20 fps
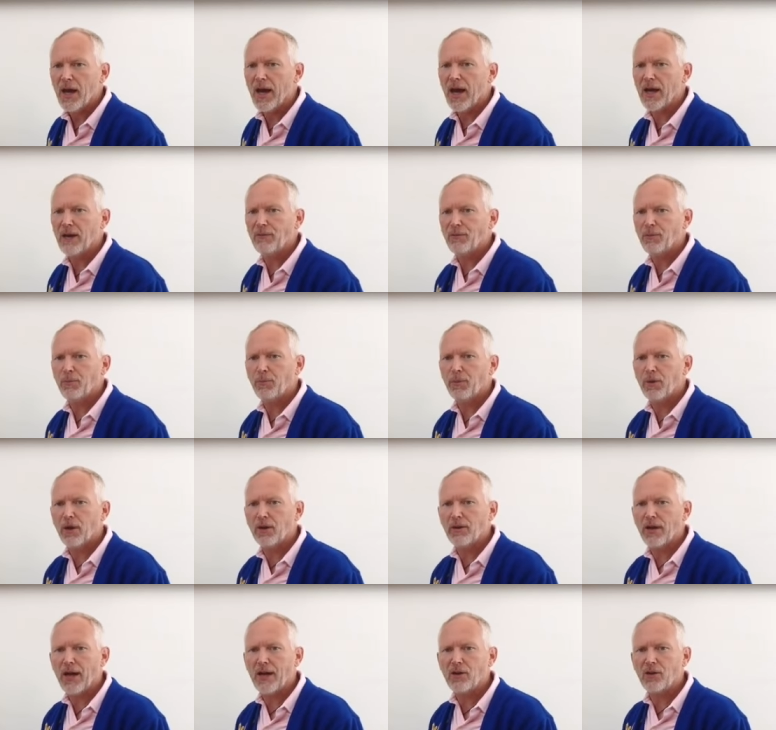And if you
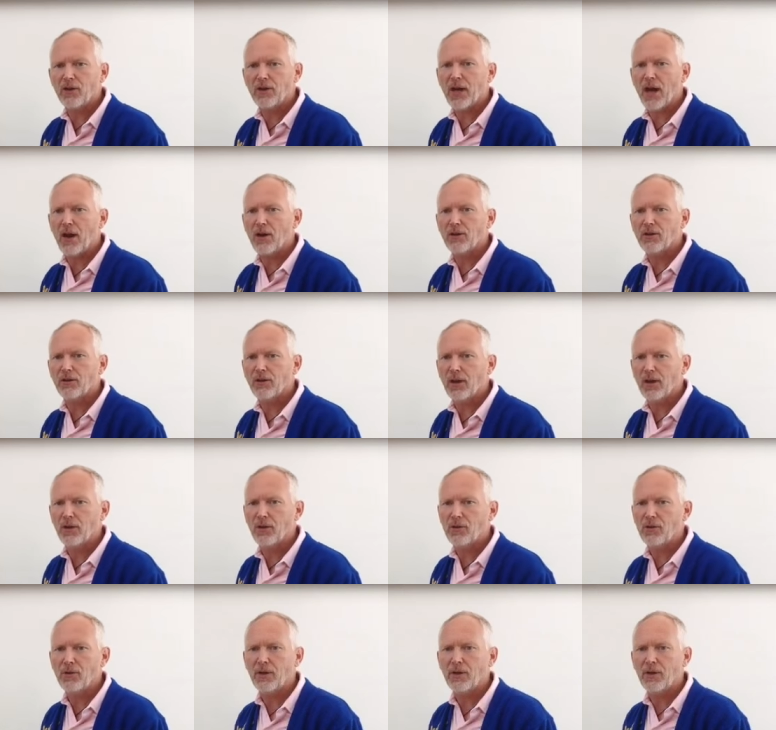plug that in your calculator,